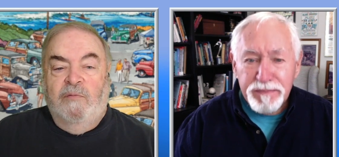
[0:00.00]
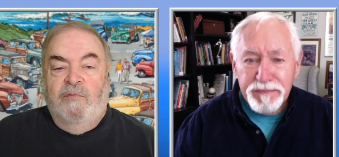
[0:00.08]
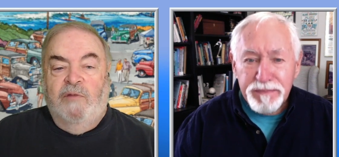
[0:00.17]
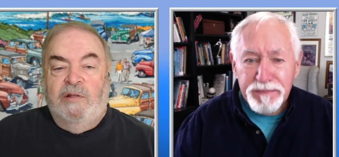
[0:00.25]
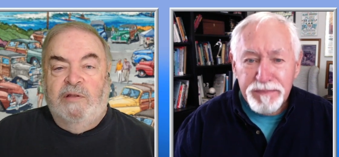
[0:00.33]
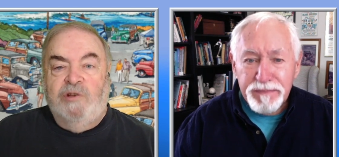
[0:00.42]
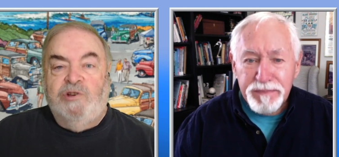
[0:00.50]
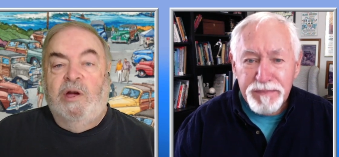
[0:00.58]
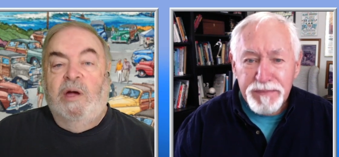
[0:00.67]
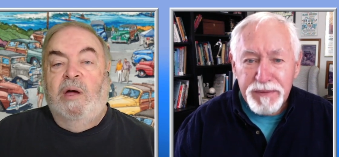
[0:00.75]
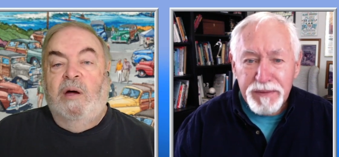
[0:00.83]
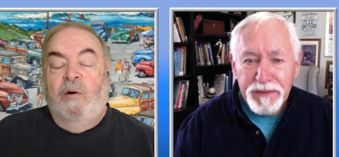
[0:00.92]
Speaker 1: vintage,
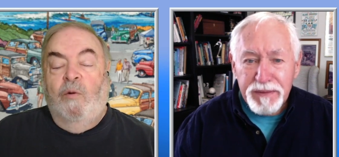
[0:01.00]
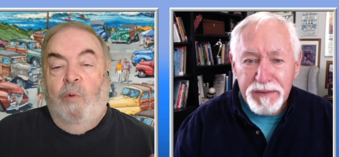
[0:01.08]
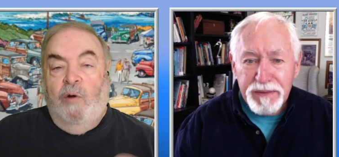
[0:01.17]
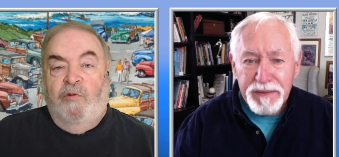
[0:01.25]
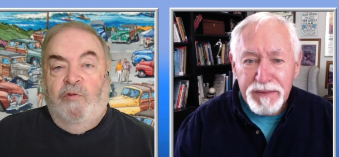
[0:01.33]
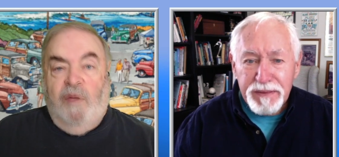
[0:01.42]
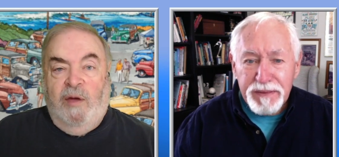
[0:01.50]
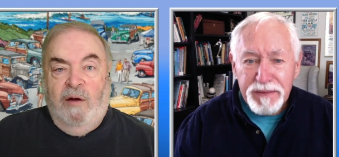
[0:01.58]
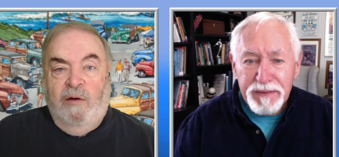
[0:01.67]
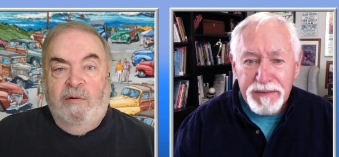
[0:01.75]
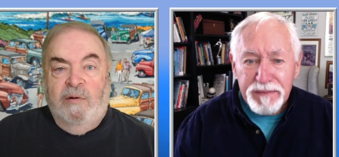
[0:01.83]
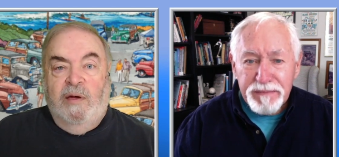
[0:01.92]
was
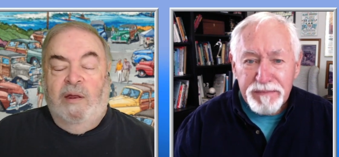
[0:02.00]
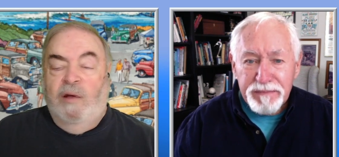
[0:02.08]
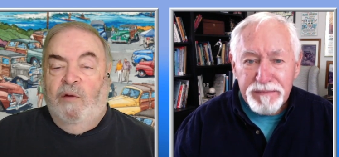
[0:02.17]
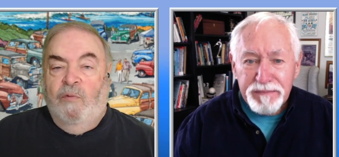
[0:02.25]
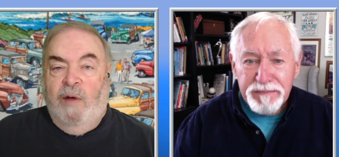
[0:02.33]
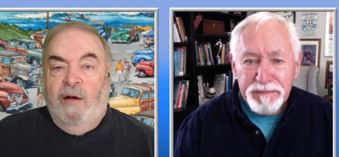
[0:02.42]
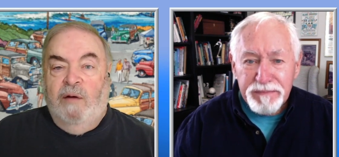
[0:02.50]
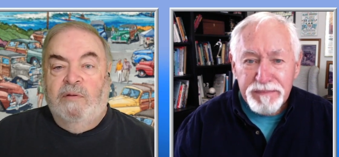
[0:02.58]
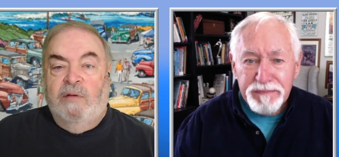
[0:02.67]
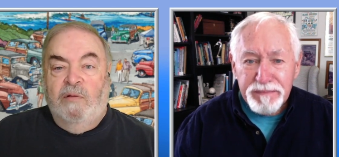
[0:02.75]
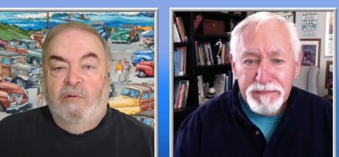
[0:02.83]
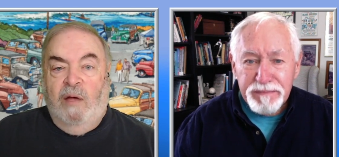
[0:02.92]
there, getting
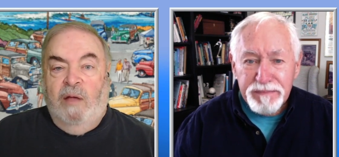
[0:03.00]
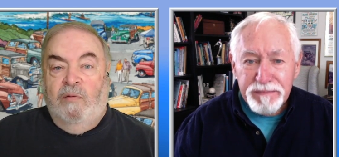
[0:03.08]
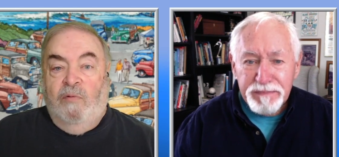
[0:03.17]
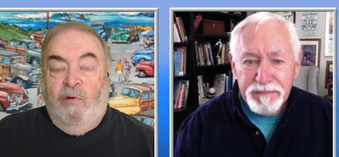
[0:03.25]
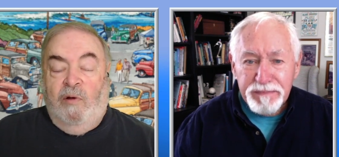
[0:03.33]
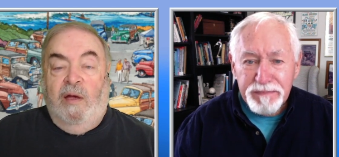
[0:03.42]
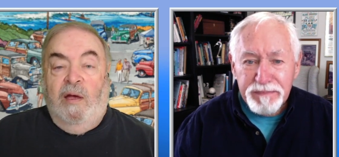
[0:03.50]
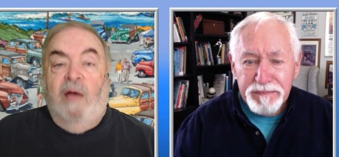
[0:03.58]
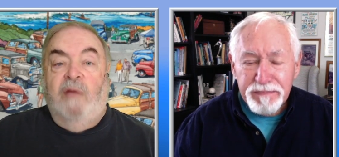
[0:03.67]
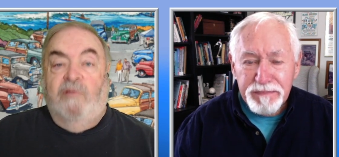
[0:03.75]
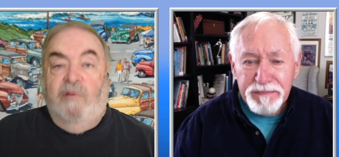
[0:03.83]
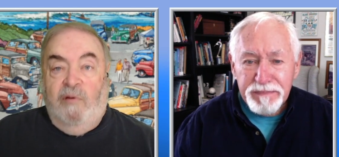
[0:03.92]
around and, and looking
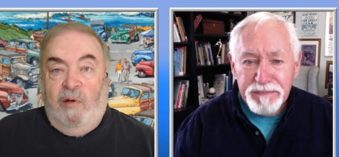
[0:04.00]
as he,